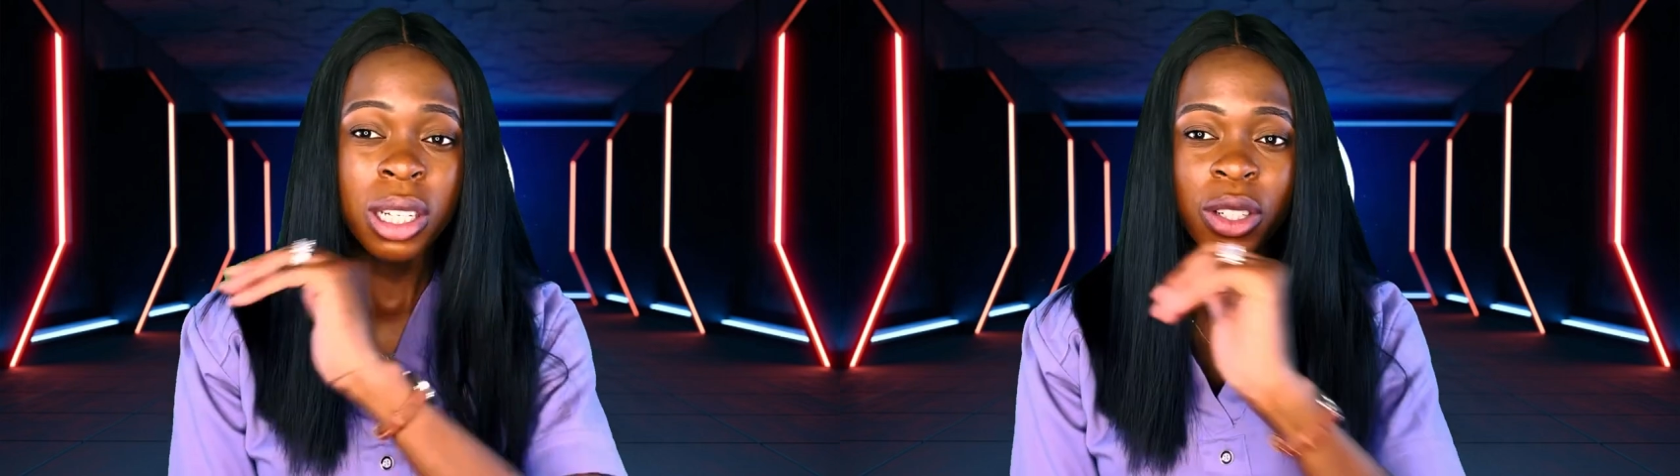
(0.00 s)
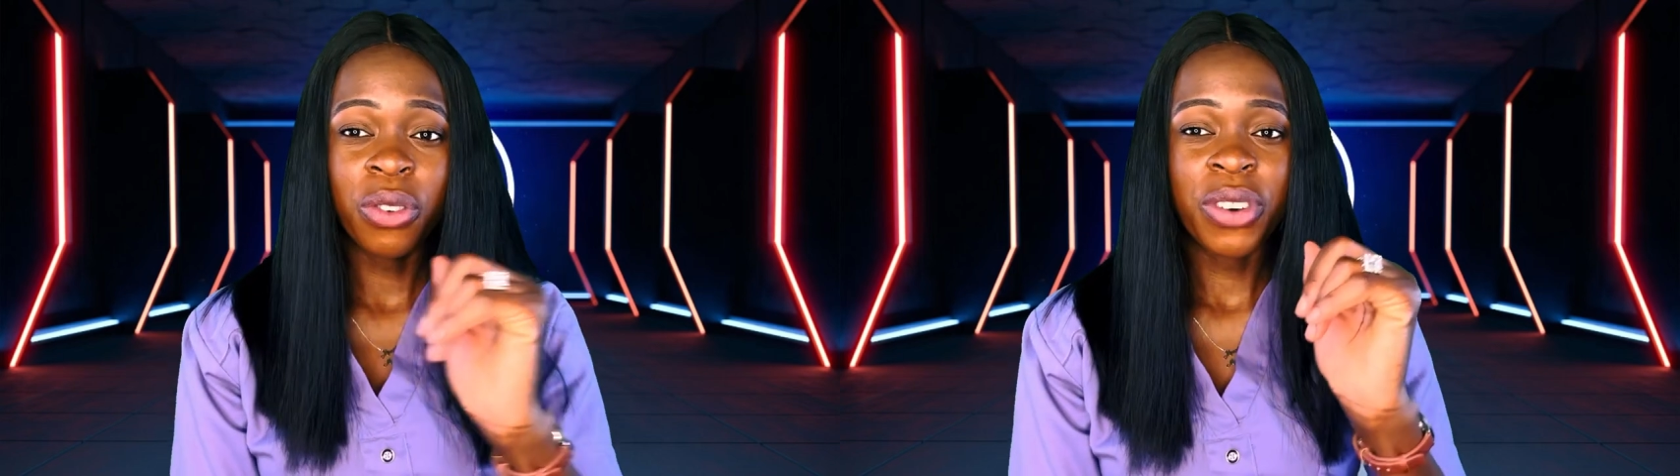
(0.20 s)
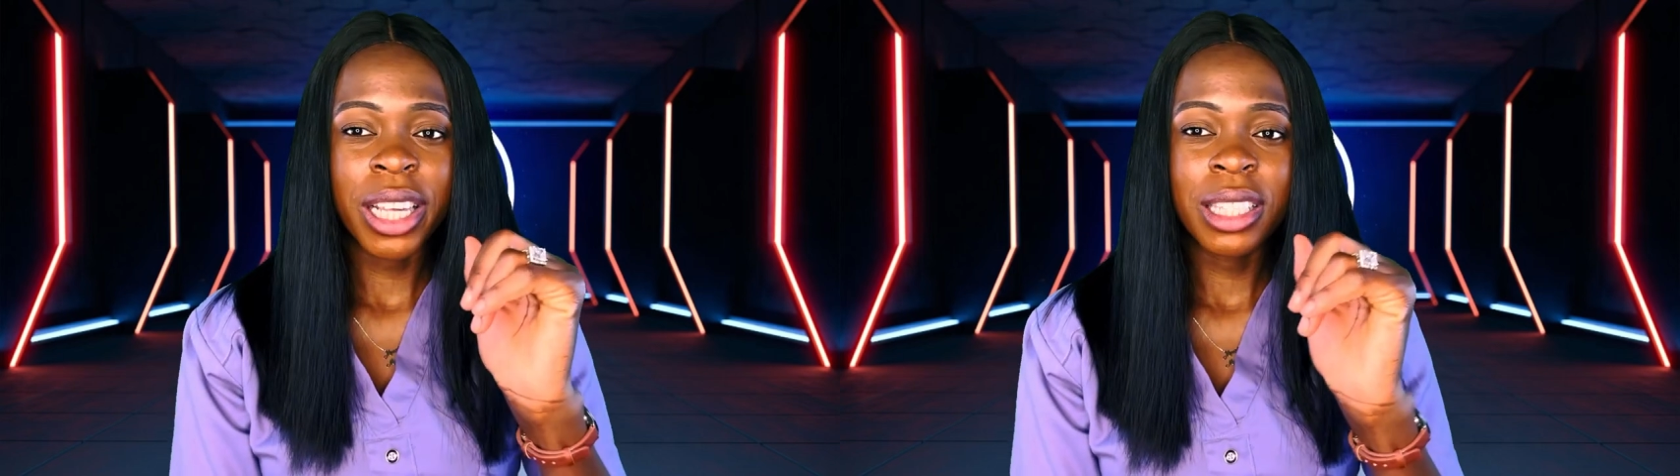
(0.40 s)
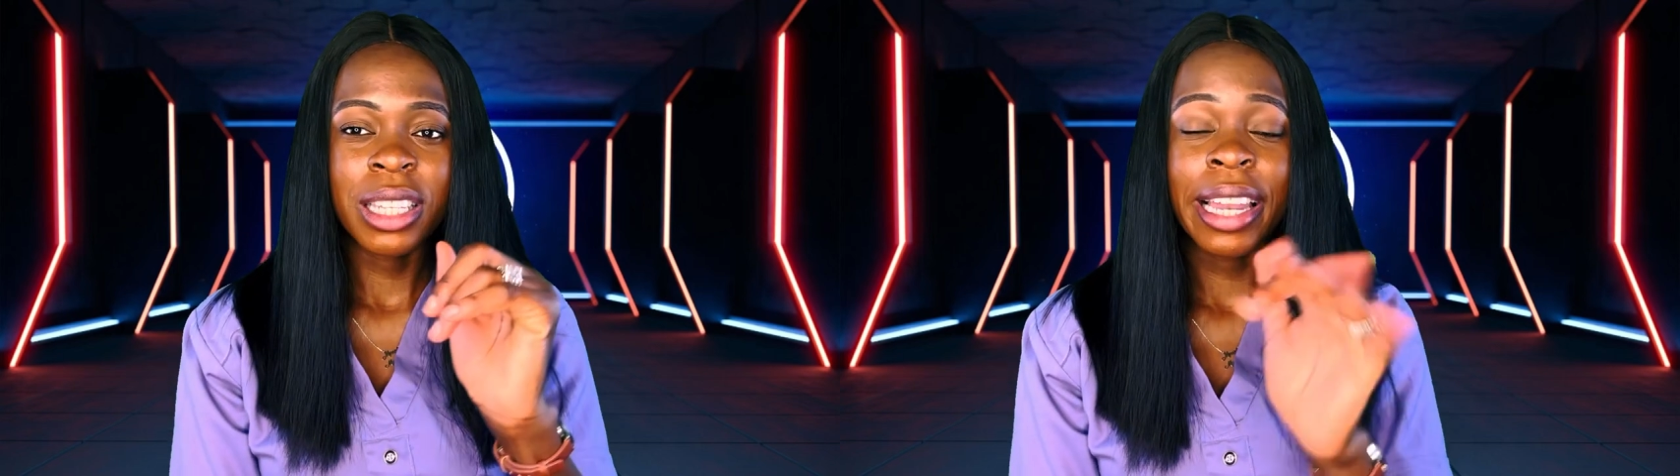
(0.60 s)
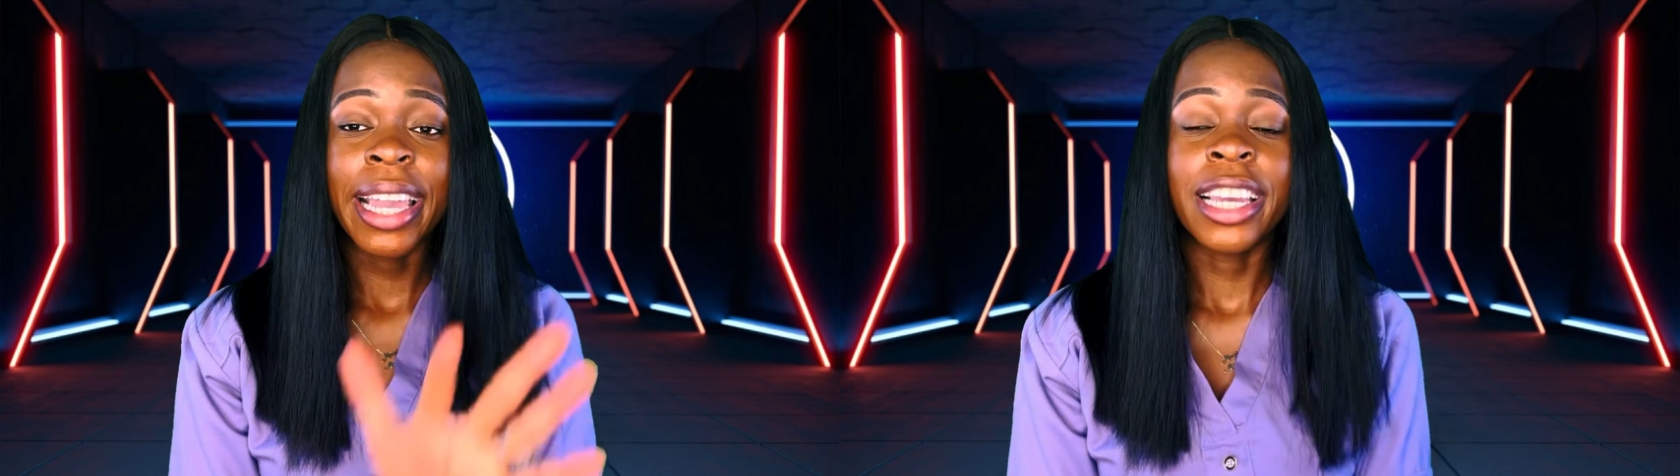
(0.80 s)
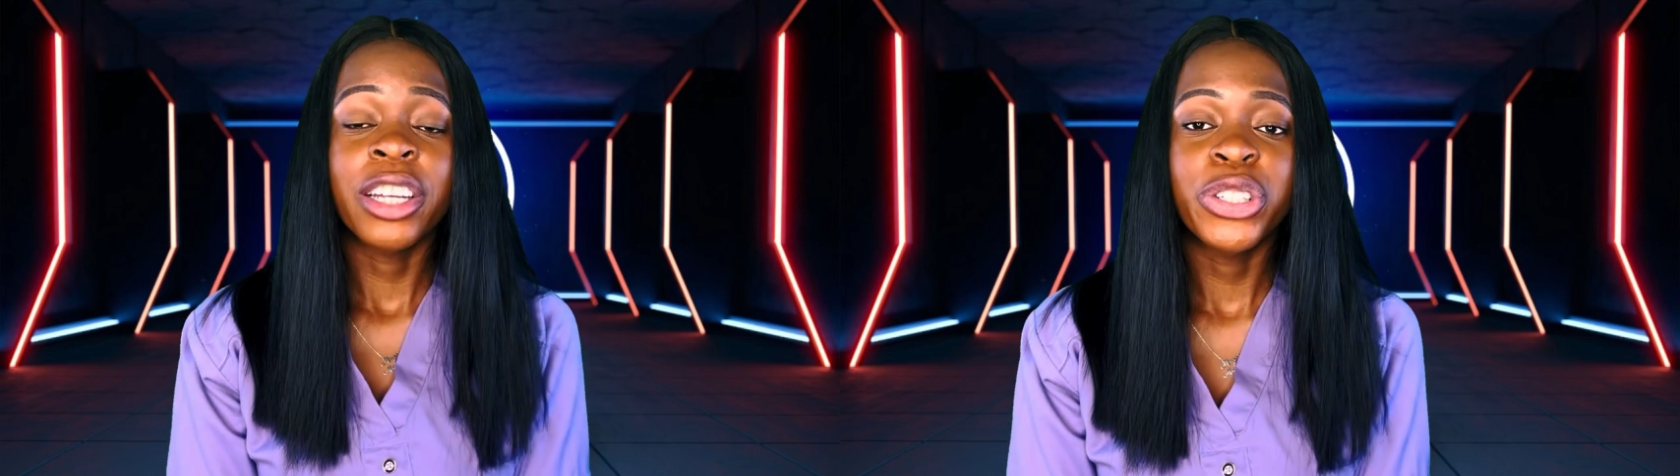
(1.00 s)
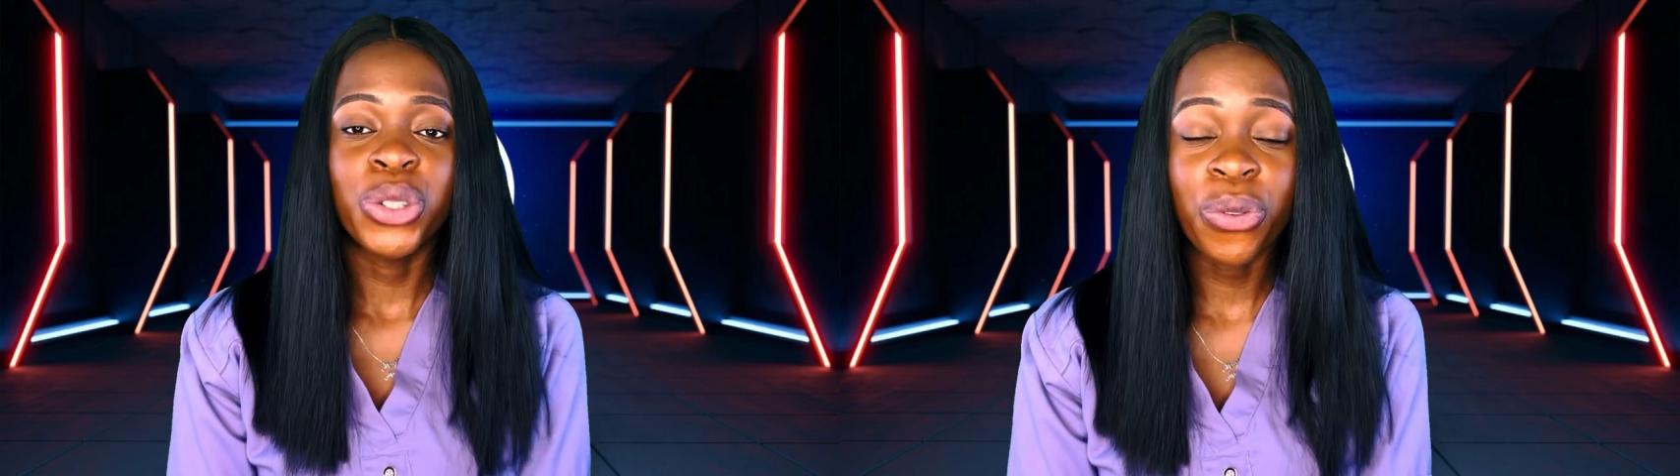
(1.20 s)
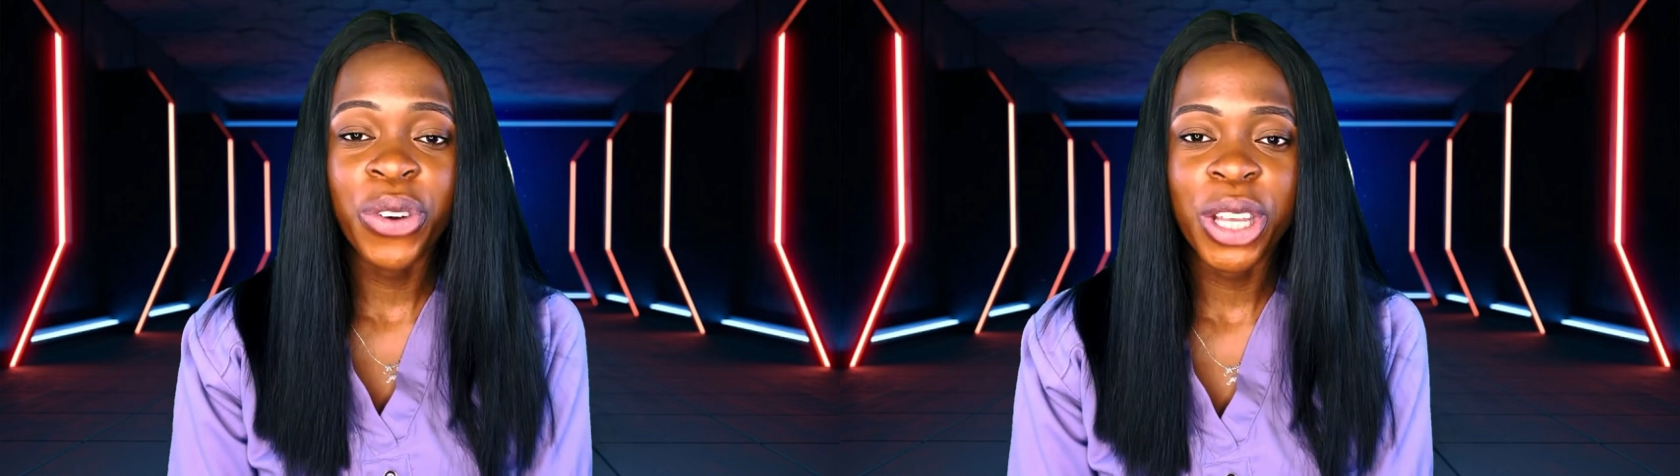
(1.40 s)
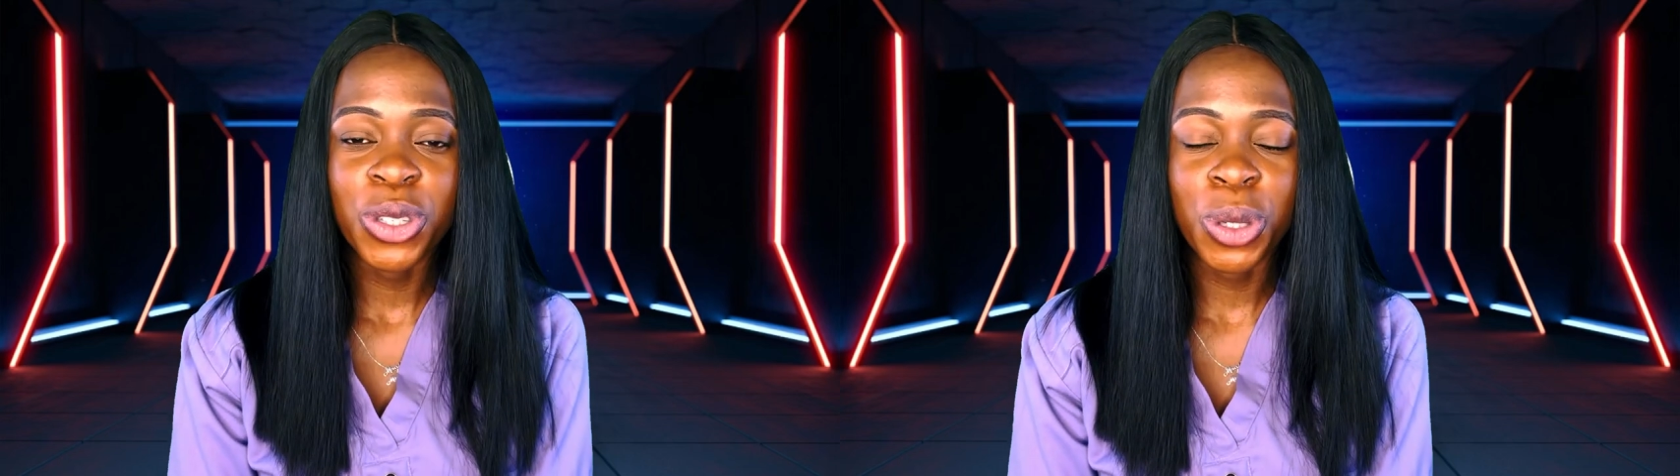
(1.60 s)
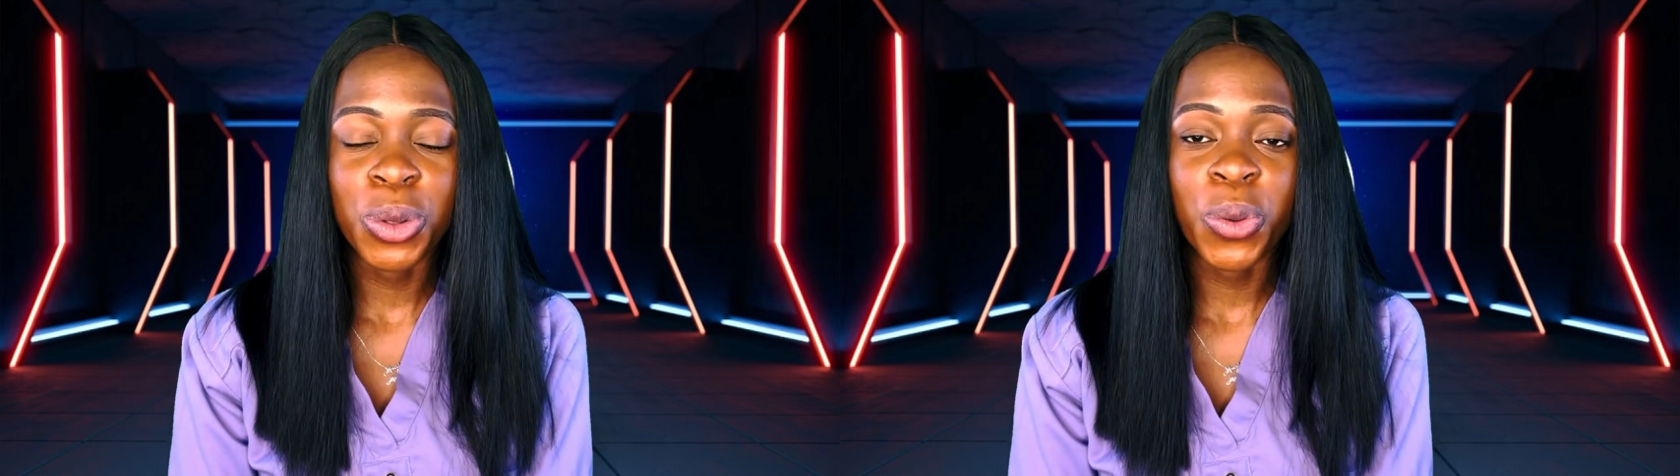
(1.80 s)
Don't forget to like, don't forget to
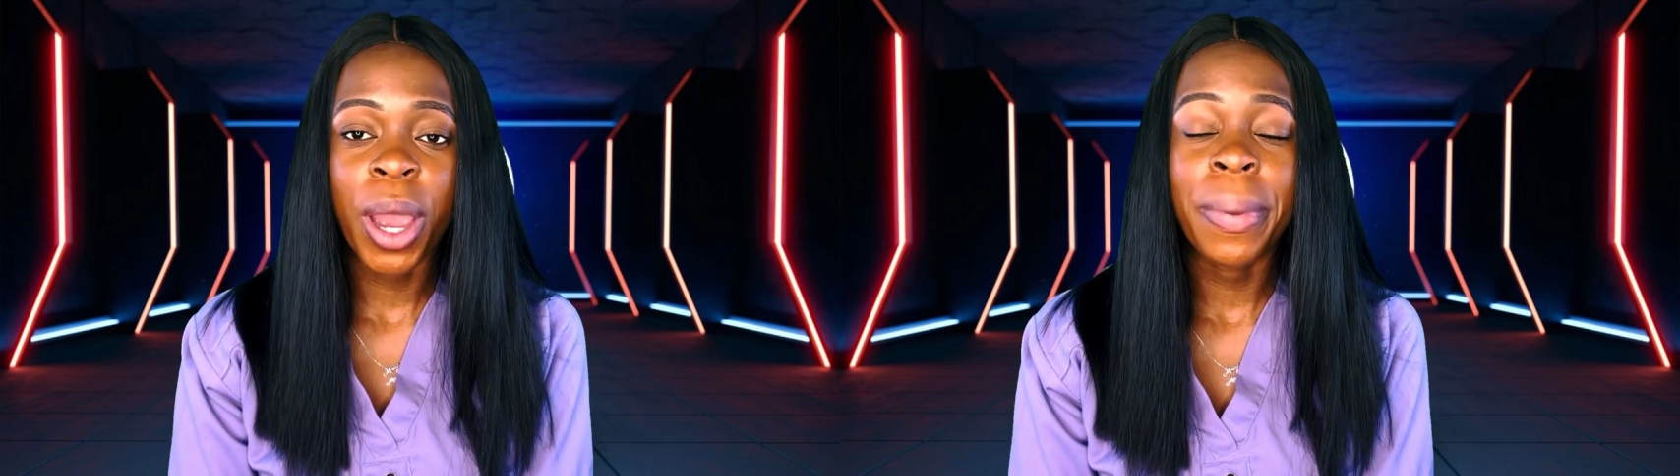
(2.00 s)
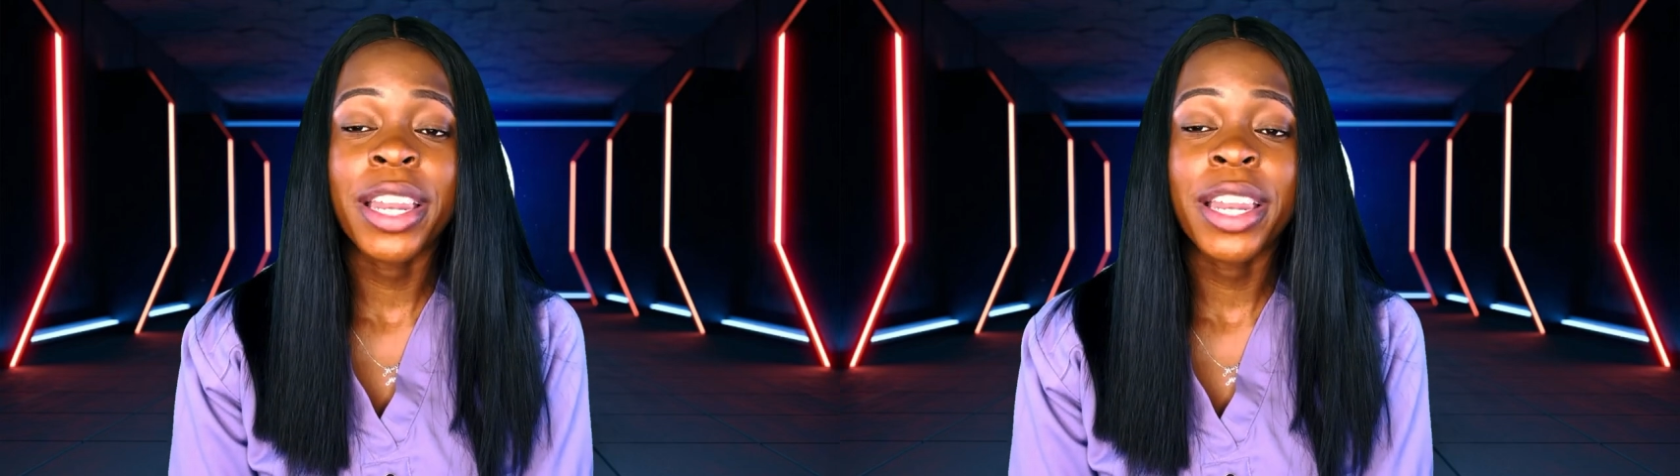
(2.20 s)
subscribe,